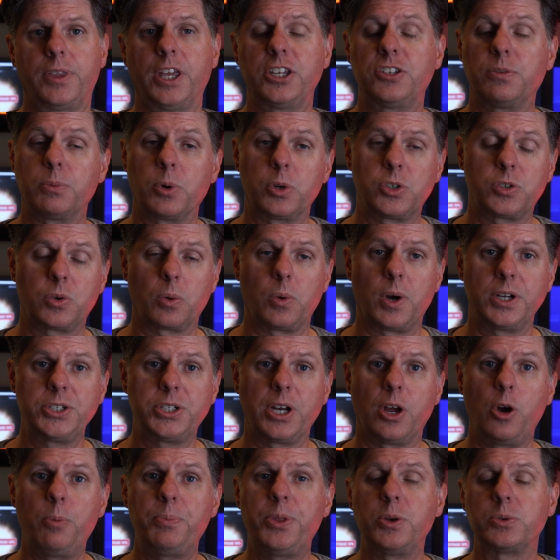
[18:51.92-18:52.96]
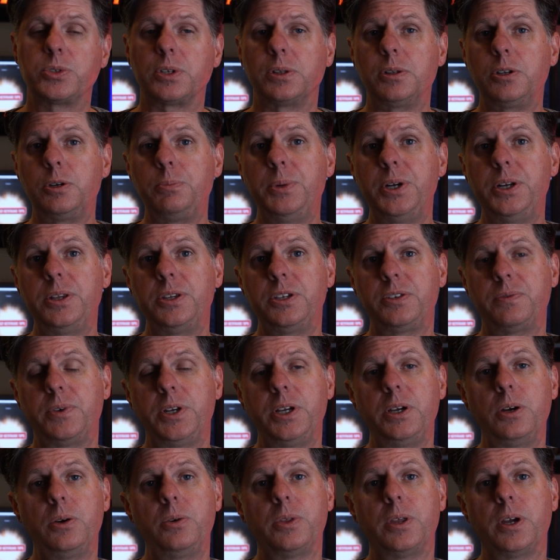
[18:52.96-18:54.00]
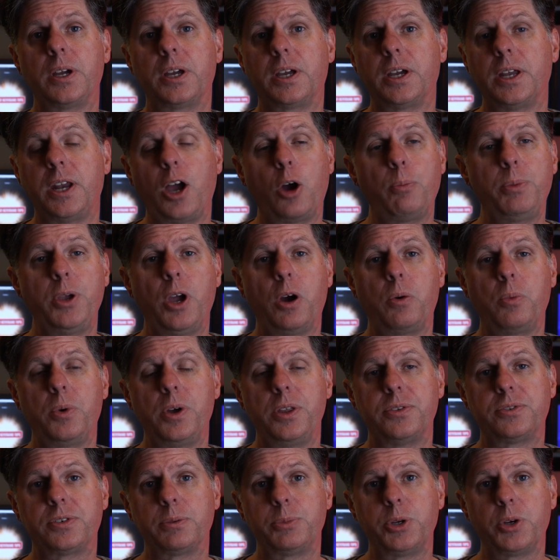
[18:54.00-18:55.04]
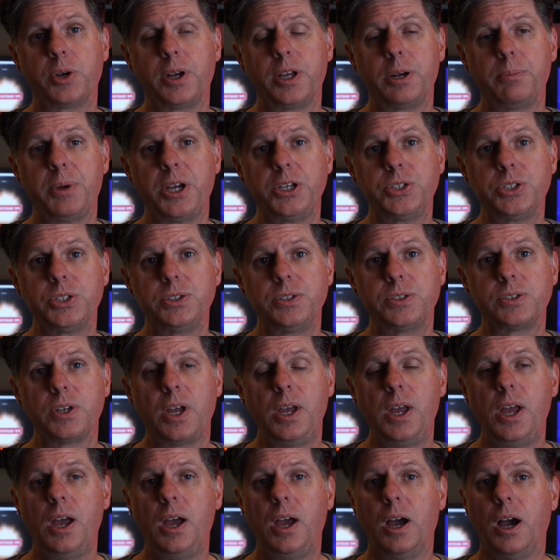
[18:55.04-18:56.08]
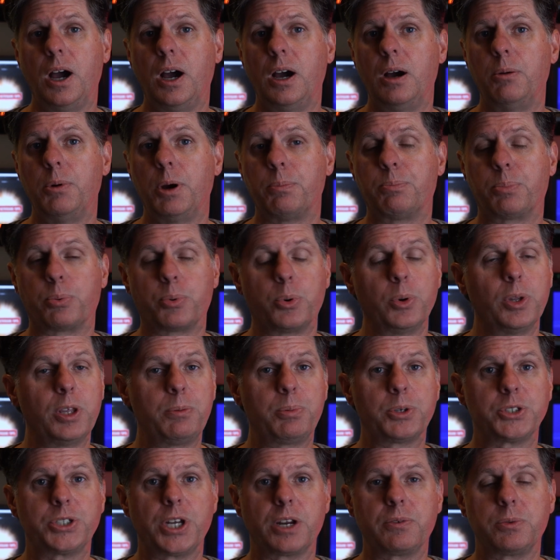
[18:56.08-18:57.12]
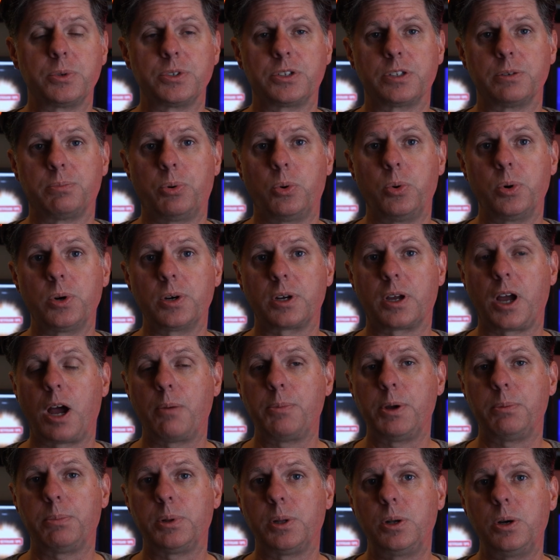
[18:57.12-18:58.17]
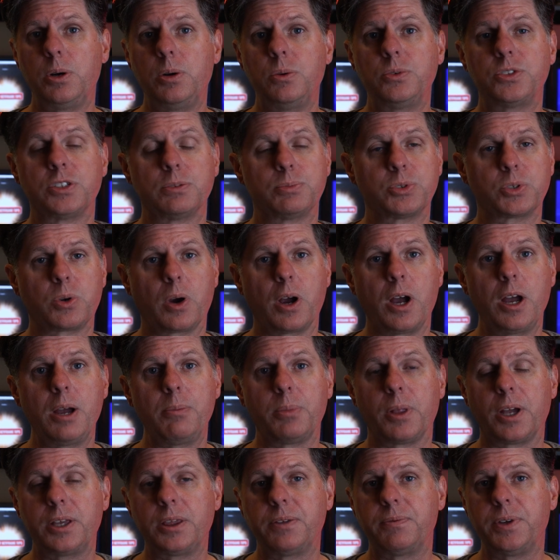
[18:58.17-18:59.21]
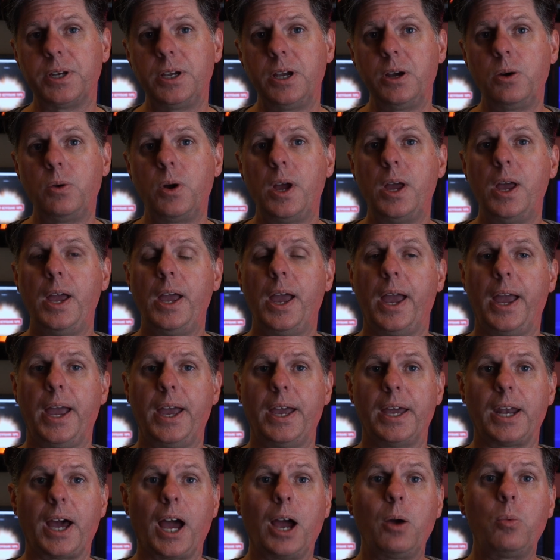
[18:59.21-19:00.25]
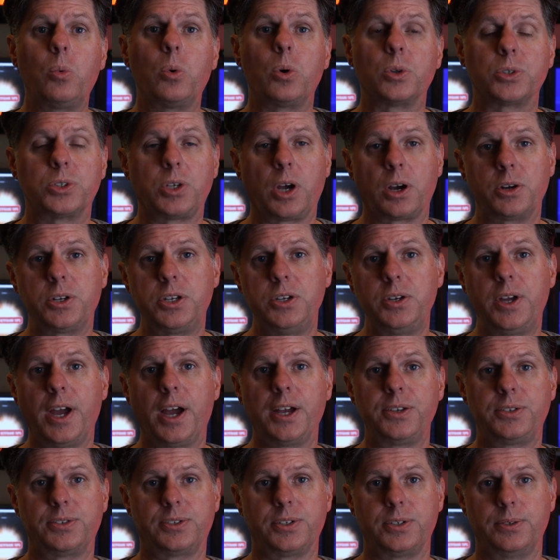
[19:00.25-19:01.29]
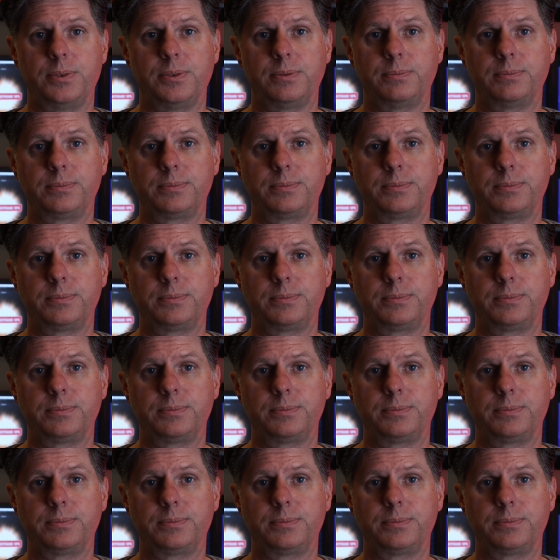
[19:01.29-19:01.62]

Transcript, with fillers: Thanks so much for watching. I hope there was a little bit in this video that can help you out with some of your animations. Um, I really appreciate everyone's support. Comment below, subscribe, like the video, and I will talk to you guys soon.